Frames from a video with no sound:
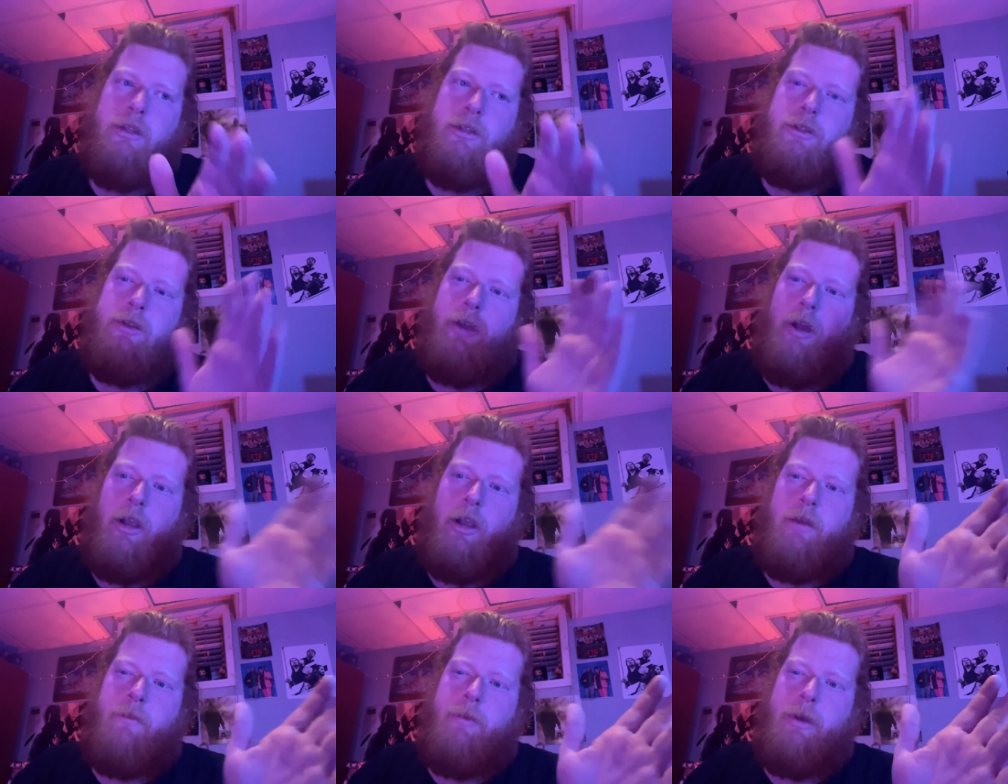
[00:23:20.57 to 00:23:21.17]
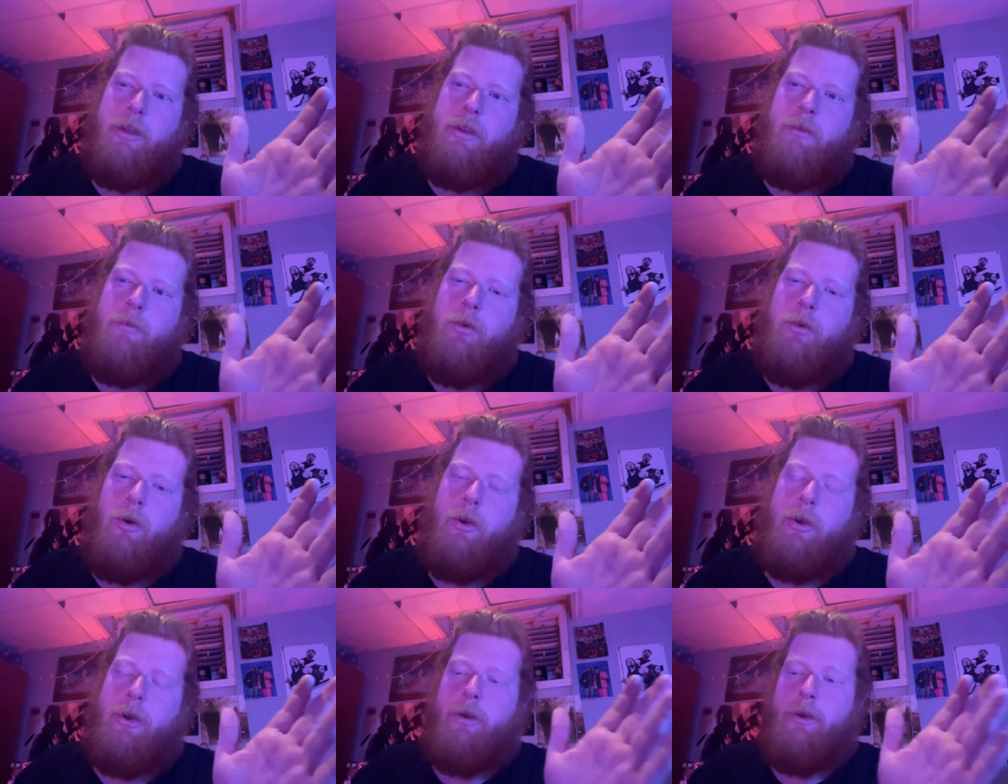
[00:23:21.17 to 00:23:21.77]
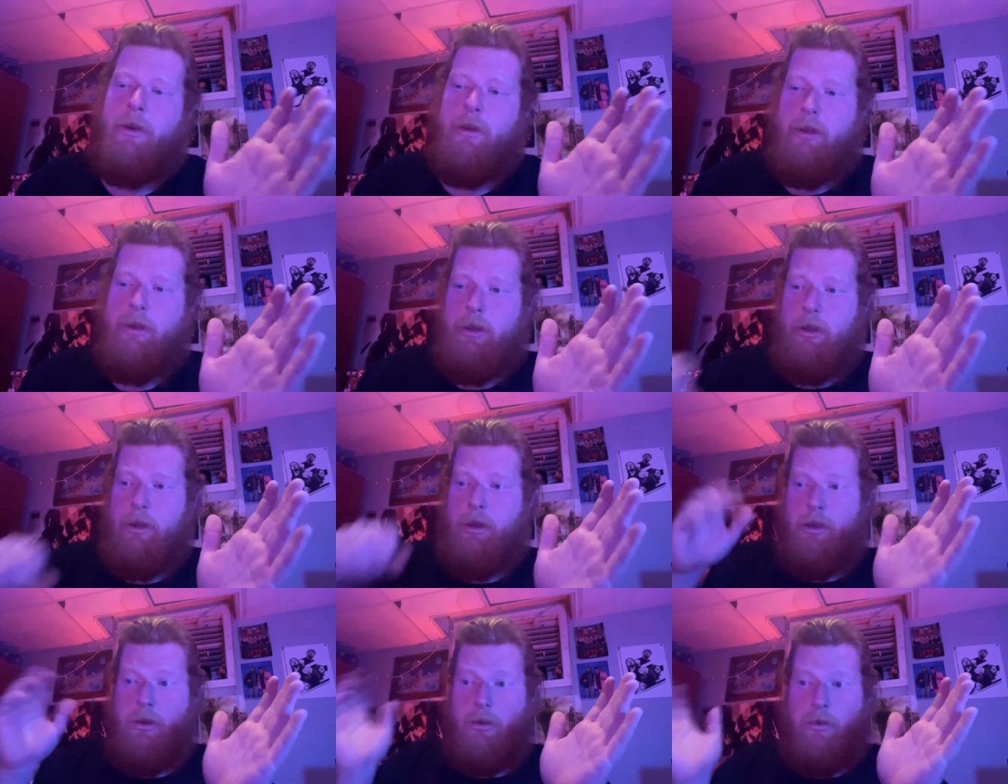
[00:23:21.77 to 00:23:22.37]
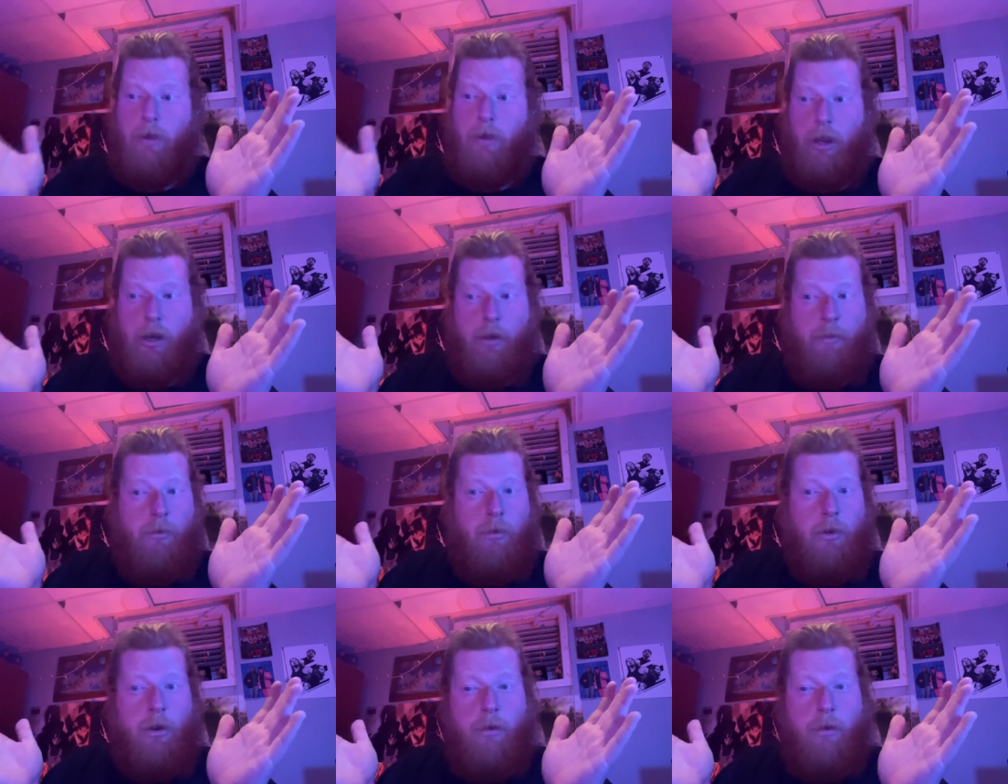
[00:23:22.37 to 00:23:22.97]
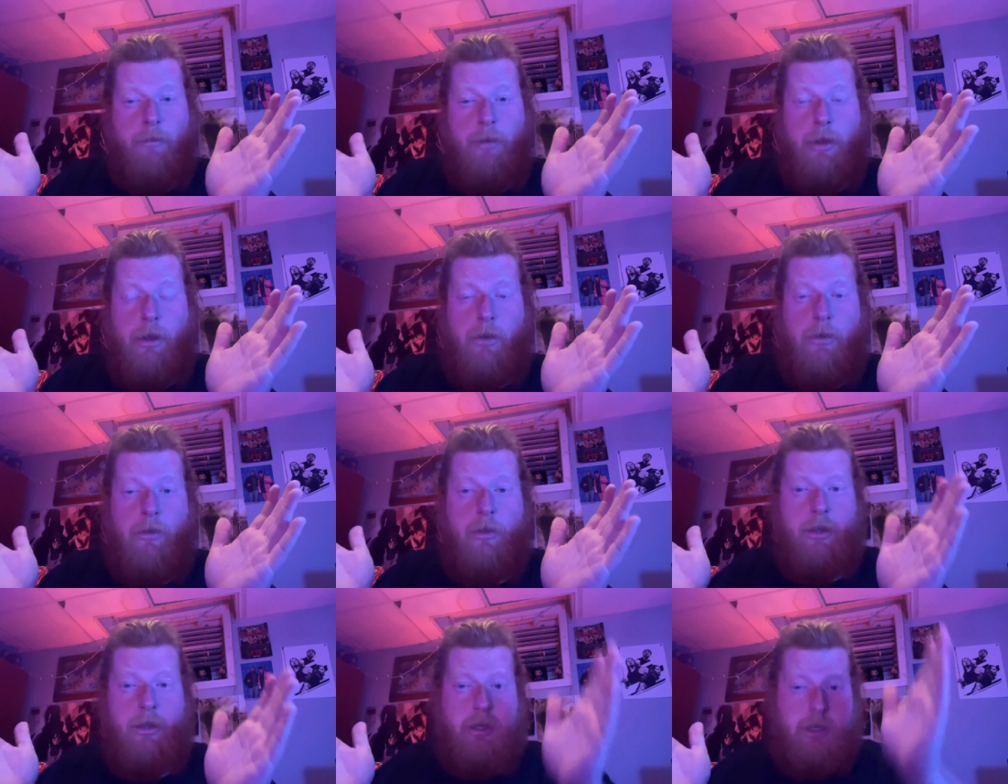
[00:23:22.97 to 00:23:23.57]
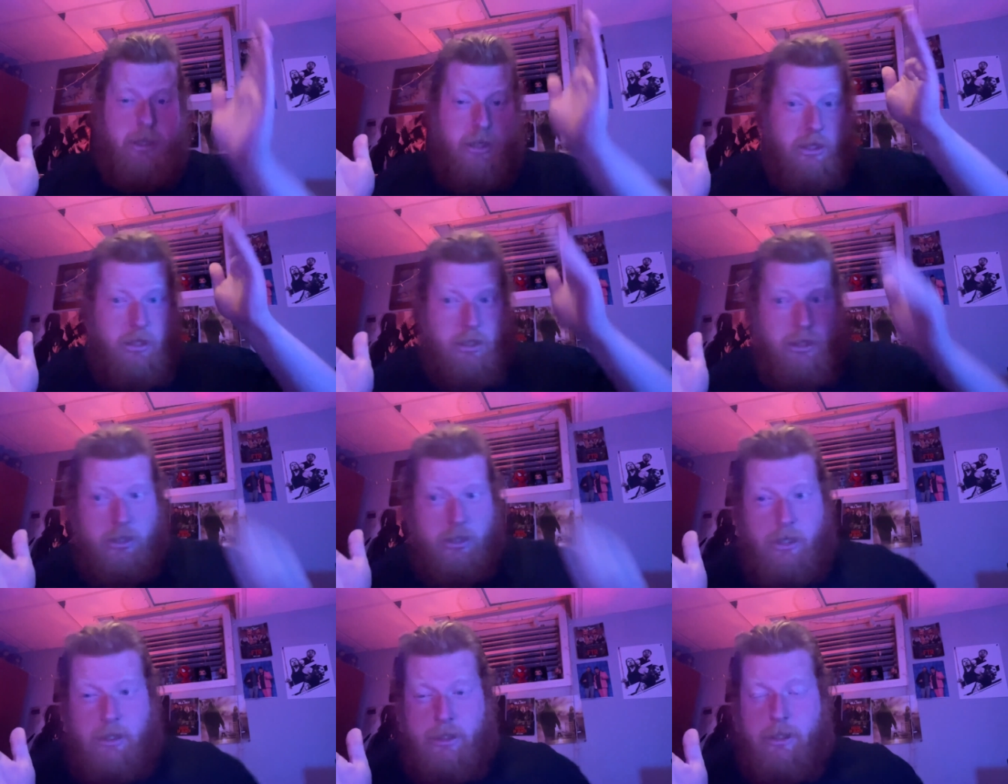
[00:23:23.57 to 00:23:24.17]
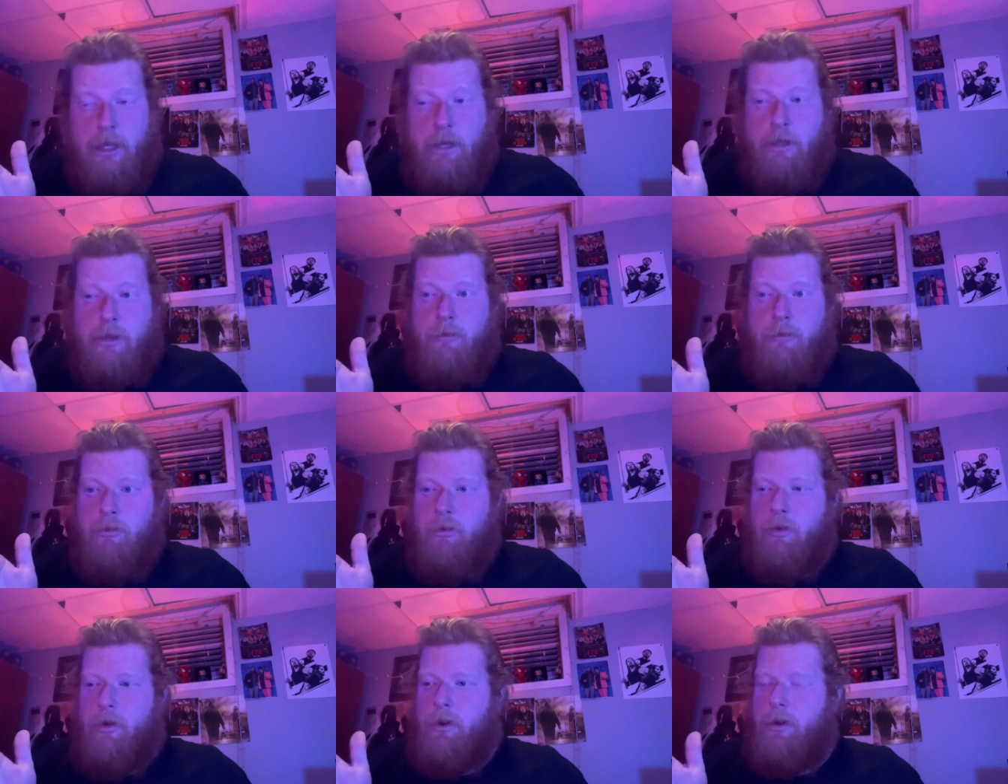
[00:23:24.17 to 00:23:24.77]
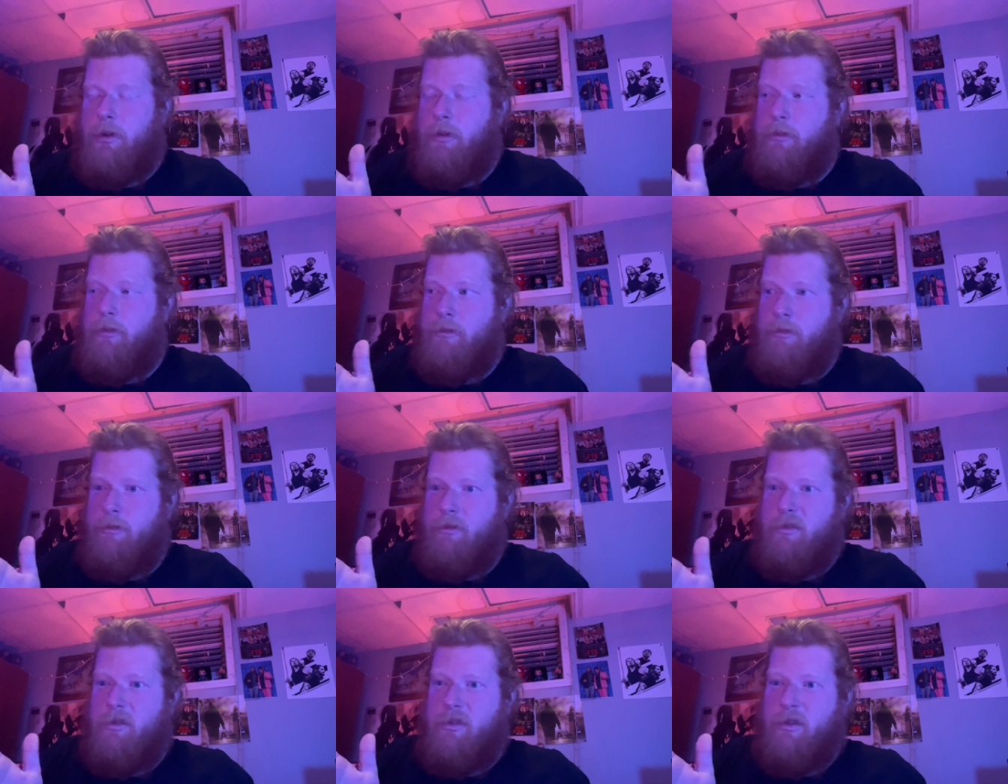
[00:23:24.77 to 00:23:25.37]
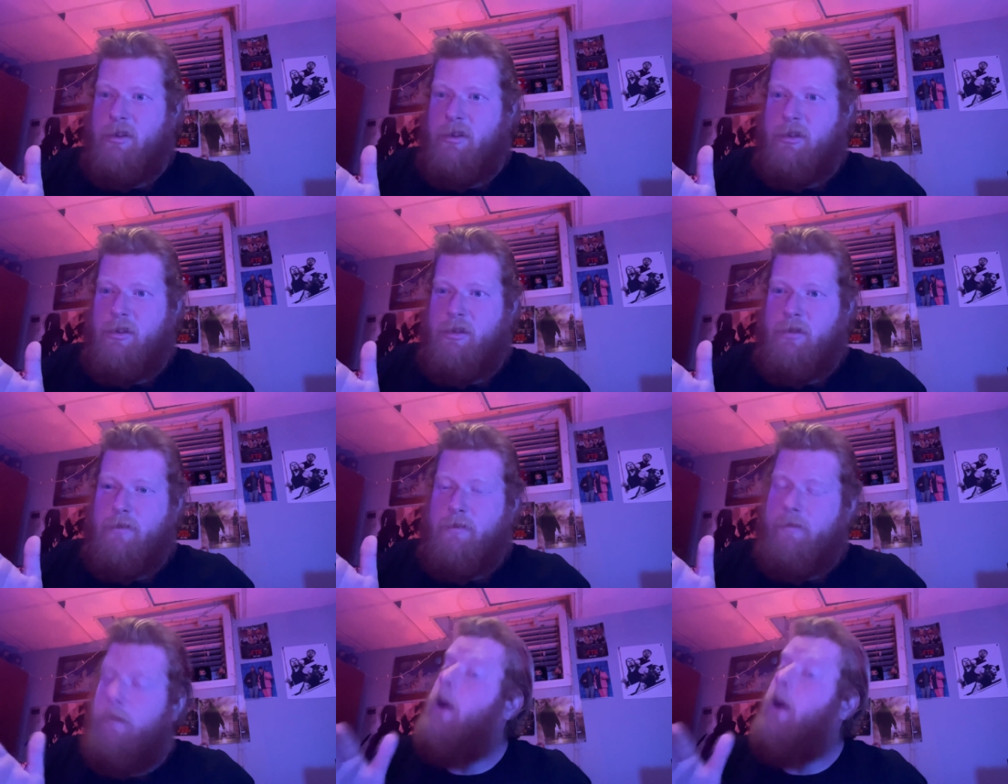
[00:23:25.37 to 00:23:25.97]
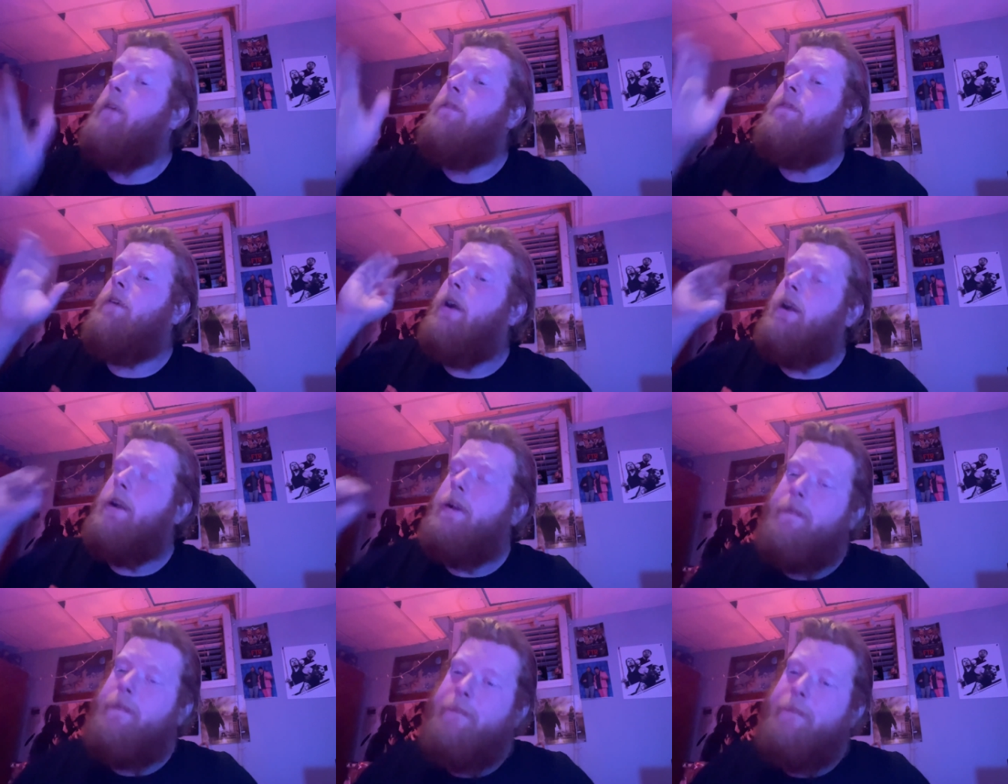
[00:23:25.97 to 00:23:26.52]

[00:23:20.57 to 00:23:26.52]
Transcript: Talk about the border, create a border bill, shut down the border. Well, fuck.